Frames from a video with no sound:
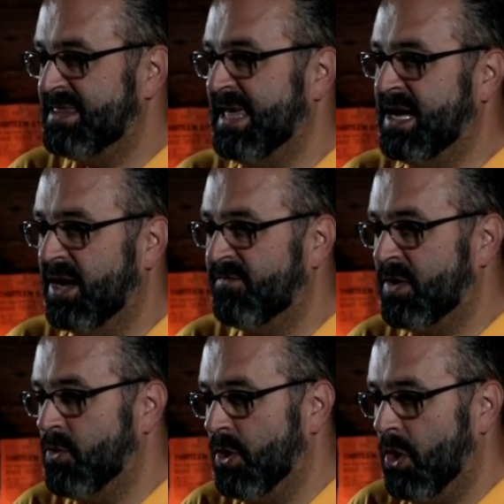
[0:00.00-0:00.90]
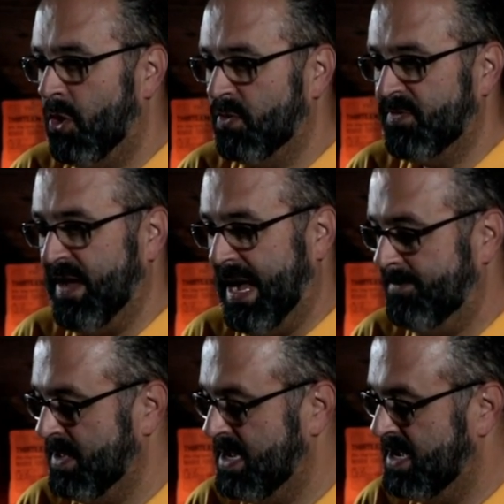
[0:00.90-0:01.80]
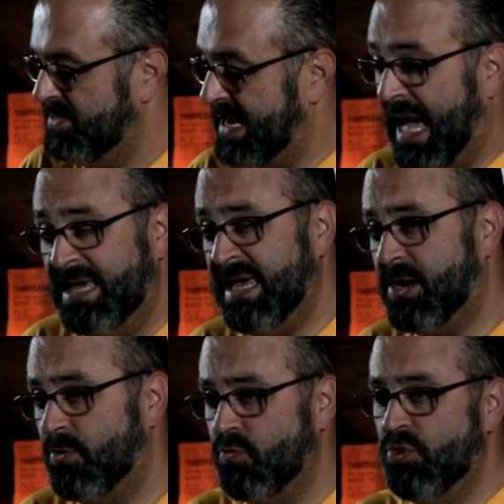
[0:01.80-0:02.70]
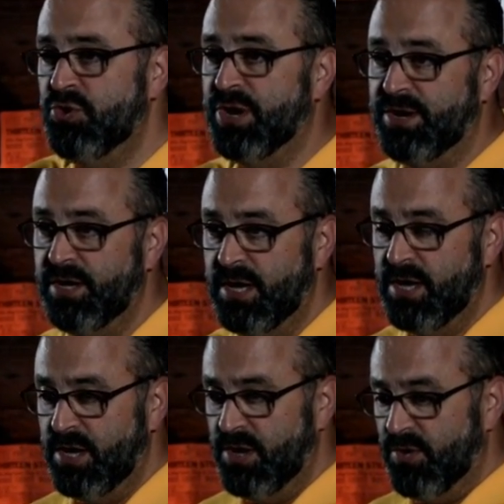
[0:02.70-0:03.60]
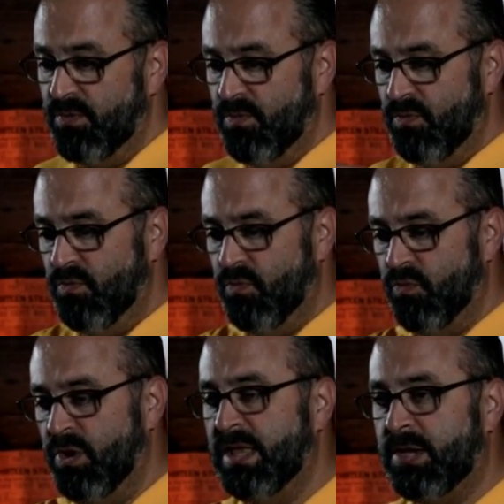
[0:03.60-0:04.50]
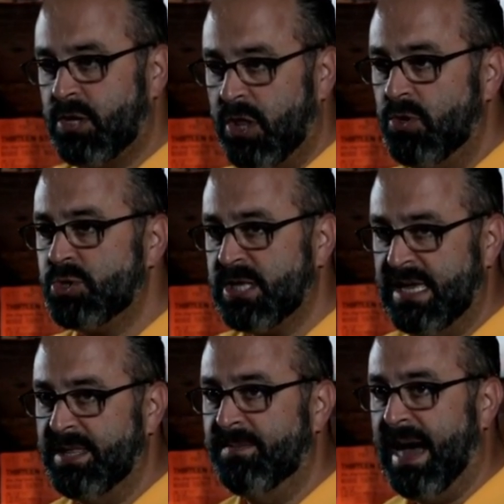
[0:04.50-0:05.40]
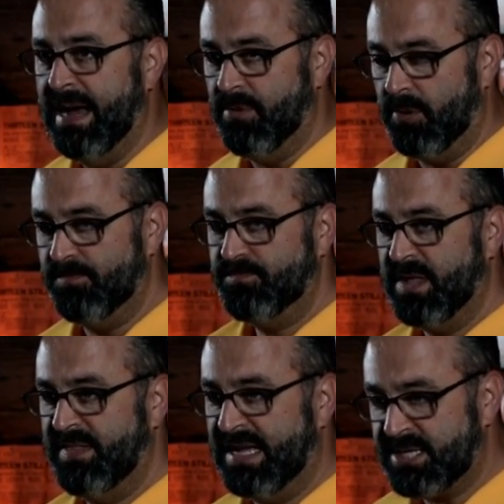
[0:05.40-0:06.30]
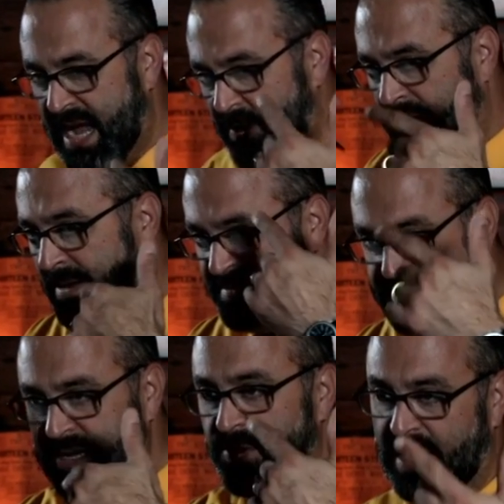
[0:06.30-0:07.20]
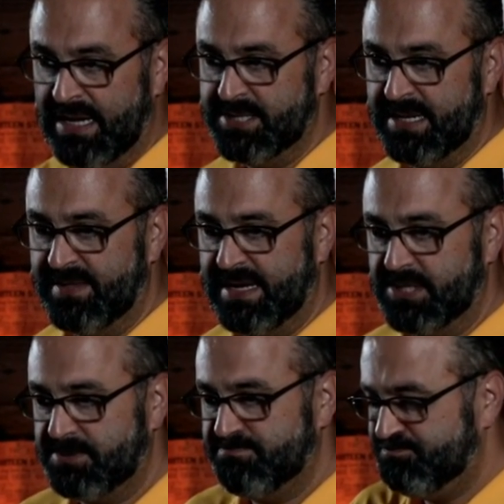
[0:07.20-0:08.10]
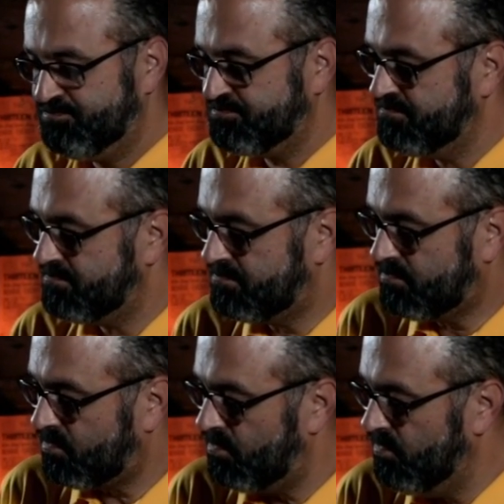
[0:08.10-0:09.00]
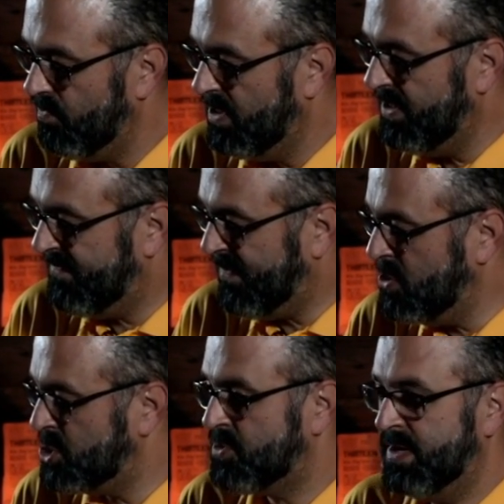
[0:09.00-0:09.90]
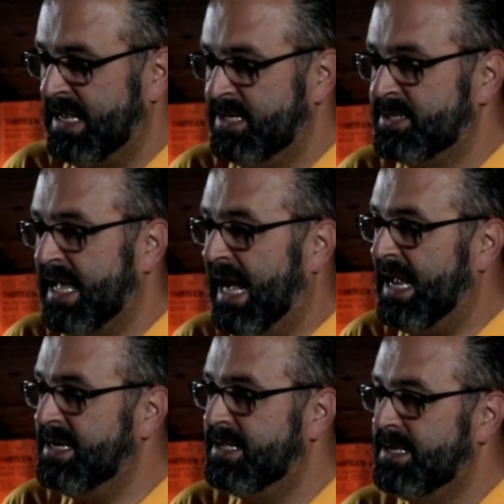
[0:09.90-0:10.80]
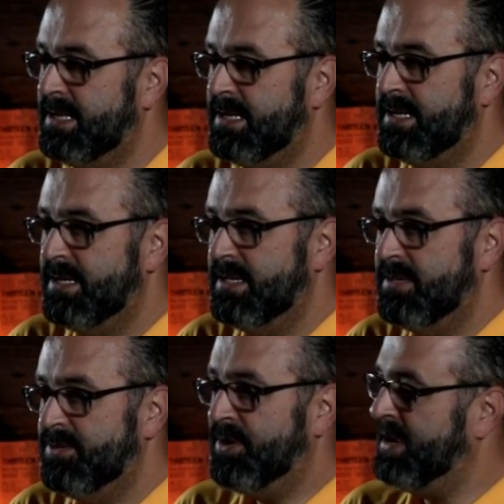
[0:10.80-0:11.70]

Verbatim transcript: think of to go along with that, that I think are rooted really closely in the Bible. And that's how I'm theorizing this. The first one is that there